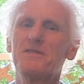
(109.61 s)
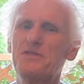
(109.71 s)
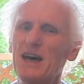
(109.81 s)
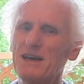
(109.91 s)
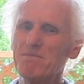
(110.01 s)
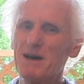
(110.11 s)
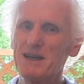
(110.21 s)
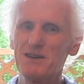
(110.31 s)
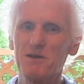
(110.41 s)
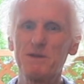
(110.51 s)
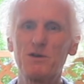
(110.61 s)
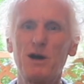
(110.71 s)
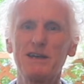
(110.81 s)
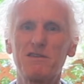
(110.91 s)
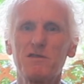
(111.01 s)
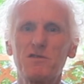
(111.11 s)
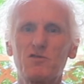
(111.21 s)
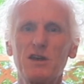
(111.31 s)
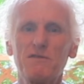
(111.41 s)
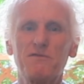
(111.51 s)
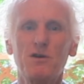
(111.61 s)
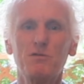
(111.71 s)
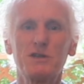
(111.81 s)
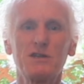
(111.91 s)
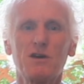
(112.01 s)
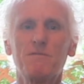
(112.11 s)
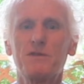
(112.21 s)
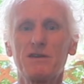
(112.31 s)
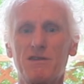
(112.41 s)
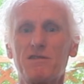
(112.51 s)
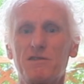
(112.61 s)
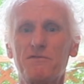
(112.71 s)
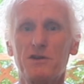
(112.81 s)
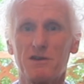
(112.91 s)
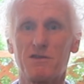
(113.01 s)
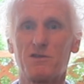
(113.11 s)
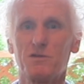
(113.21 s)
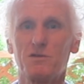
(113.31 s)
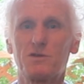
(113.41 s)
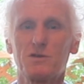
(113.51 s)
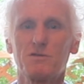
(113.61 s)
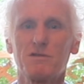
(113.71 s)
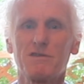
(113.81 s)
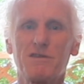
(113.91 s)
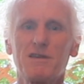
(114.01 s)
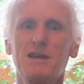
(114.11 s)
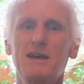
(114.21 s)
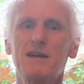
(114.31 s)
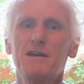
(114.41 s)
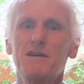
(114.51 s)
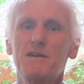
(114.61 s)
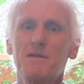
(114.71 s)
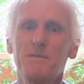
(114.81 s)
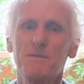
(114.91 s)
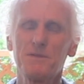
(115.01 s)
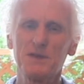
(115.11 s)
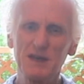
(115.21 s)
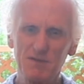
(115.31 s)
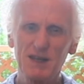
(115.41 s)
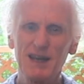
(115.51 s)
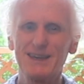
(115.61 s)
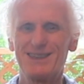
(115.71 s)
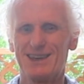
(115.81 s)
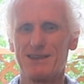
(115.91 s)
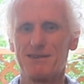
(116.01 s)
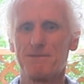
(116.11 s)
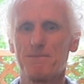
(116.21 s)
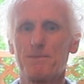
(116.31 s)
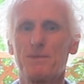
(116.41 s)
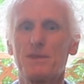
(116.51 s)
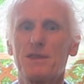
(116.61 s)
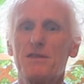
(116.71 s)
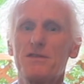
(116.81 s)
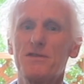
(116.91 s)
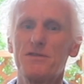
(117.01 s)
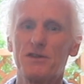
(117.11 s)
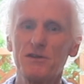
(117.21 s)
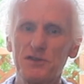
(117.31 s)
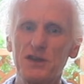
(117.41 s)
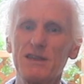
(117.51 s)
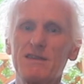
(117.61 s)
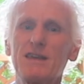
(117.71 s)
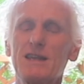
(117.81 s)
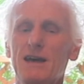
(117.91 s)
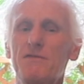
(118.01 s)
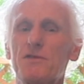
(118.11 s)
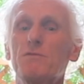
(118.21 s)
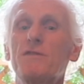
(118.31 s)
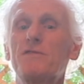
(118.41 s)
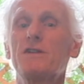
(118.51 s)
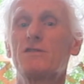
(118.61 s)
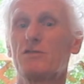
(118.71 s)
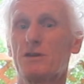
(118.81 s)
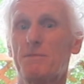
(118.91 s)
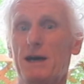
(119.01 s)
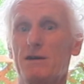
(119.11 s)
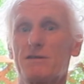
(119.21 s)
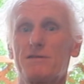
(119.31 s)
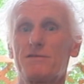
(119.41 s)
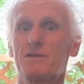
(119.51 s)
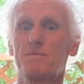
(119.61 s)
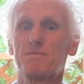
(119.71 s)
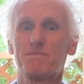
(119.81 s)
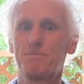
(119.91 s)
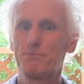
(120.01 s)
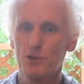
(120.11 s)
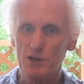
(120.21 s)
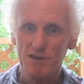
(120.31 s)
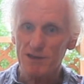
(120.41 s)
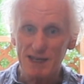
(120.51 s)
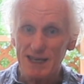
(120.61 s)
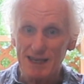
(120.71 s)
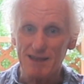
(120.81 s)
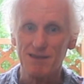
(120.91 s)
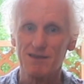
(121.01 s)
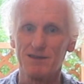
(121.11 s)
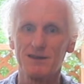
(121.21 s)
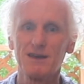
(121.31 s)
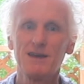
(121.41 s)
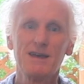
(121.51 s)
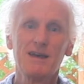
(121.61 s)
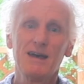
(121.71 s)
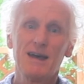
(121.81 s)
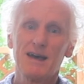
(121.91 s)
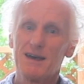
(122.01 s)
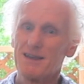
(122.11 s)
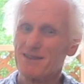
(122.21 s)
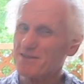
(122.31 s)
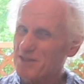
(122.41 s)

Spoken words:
That might not be quite so straightforward and obvious as the first 2 tools. Think of it like this. There are things in life that we feel good about, that put us at ease, and there are